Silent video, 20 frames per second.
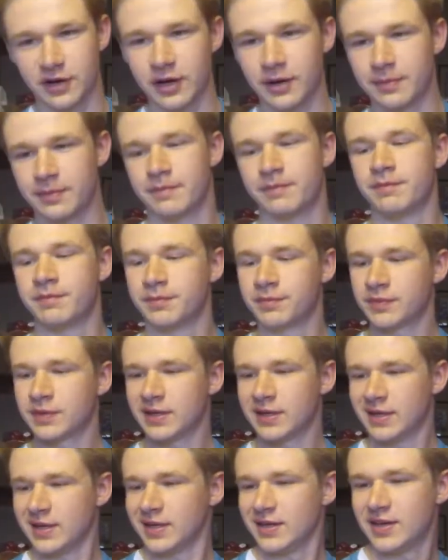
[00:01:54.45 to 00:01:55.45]
from
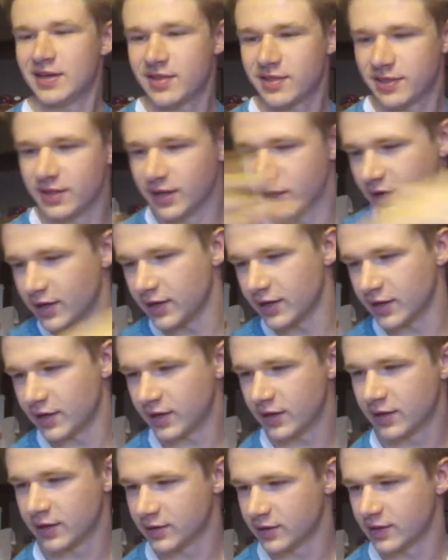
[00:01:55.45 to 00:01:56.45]

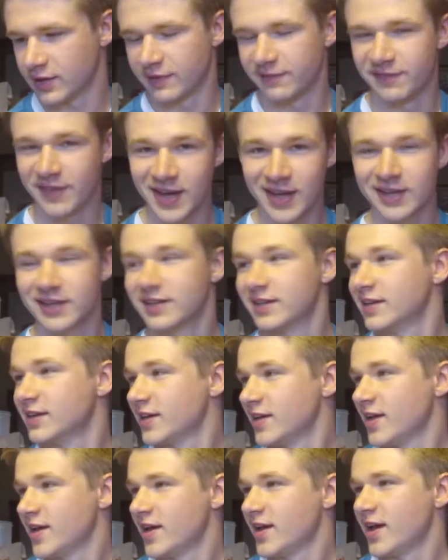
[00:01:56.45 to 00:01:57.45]
the event
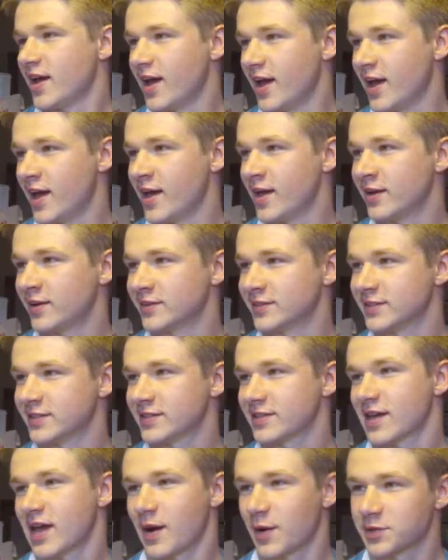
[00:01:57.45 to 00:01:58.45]
and
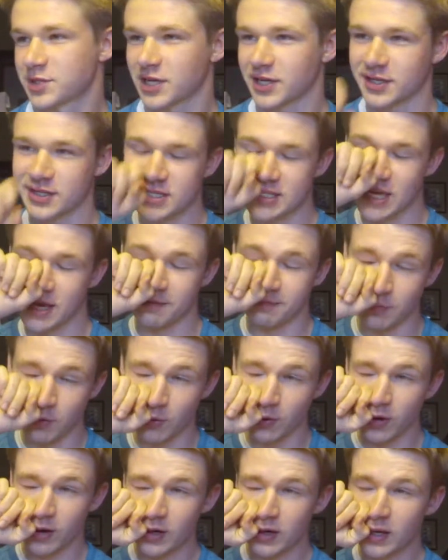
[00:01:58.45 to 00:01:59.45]
I wish I could say
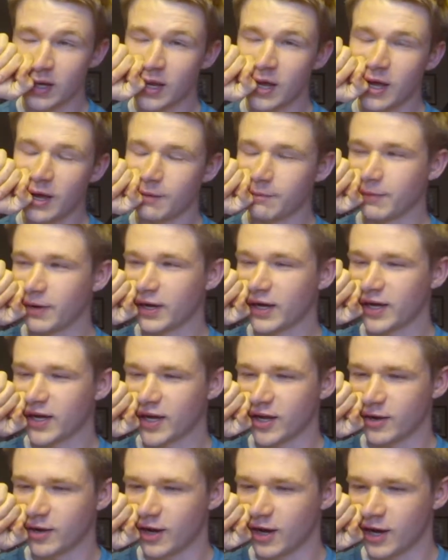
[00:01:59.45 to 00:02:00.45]
more,
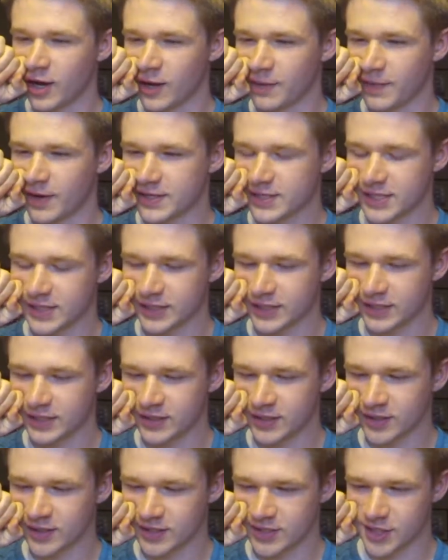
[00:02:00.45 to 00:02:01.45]
but uh, basically
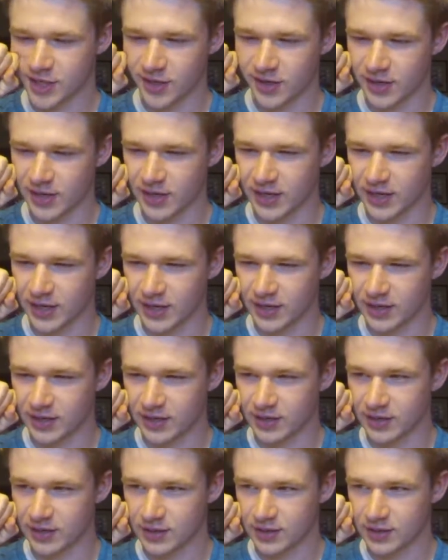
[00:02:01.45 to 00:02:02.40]
it started at